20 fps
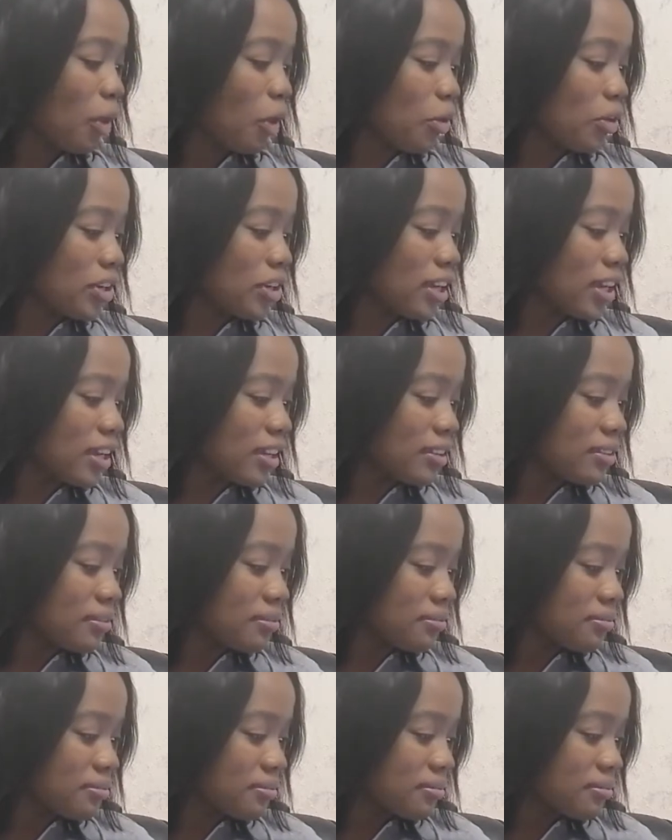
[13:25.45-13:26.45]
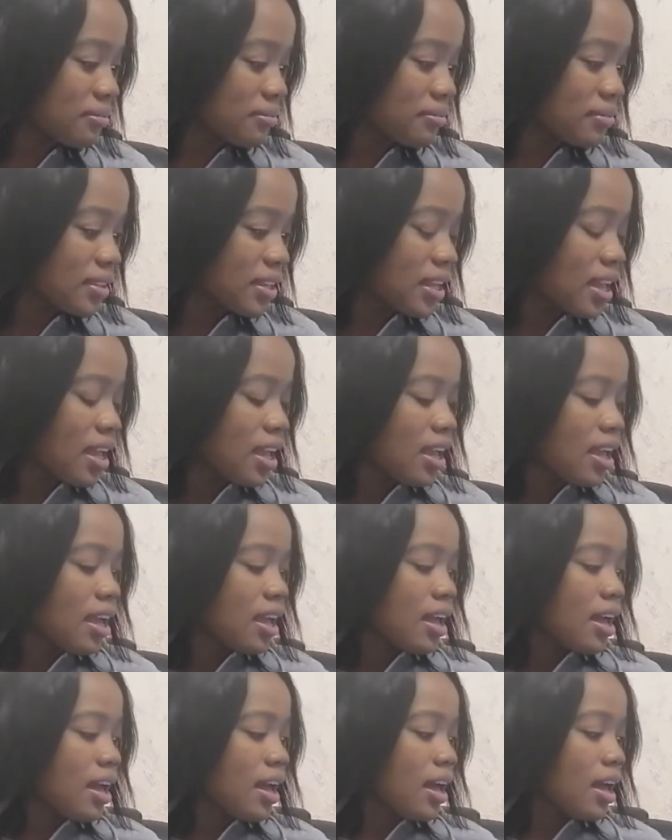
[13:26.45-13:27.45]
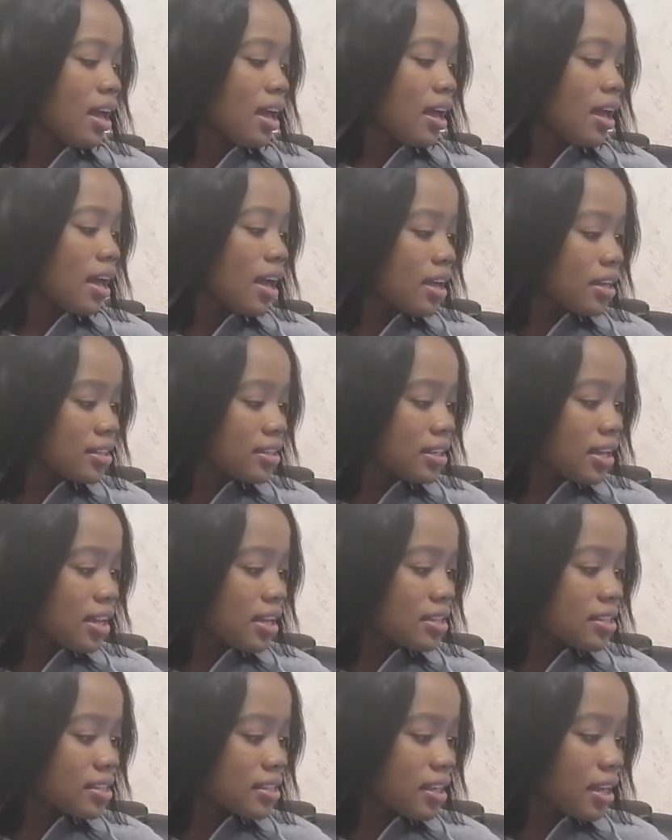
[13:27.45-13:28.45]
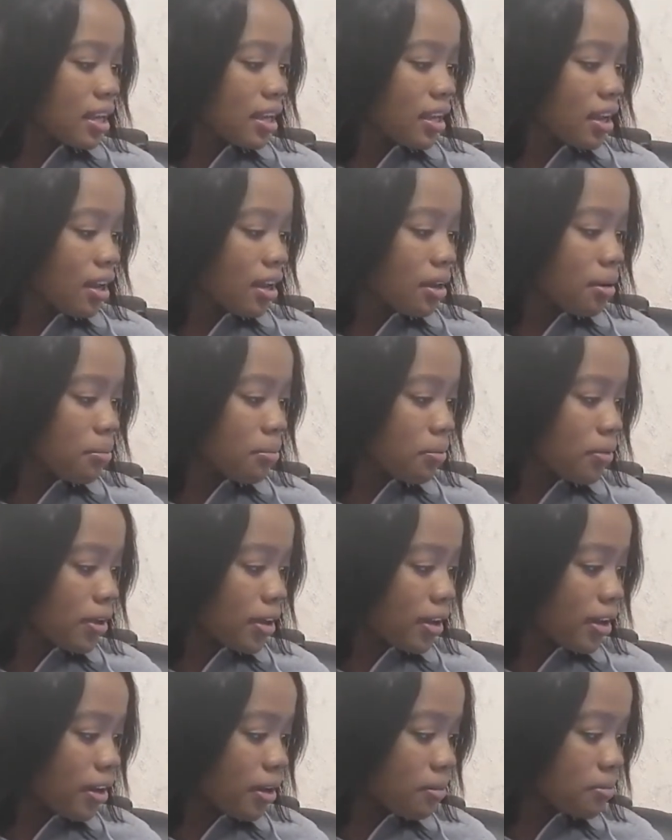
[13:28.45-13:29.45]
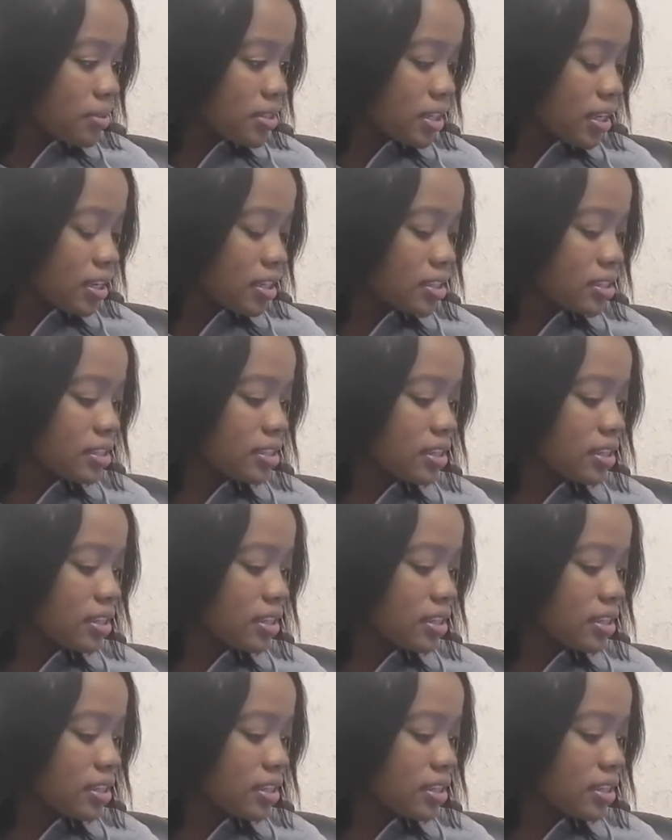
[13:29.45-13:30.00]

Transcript: Okay. Hani SK Abraham says,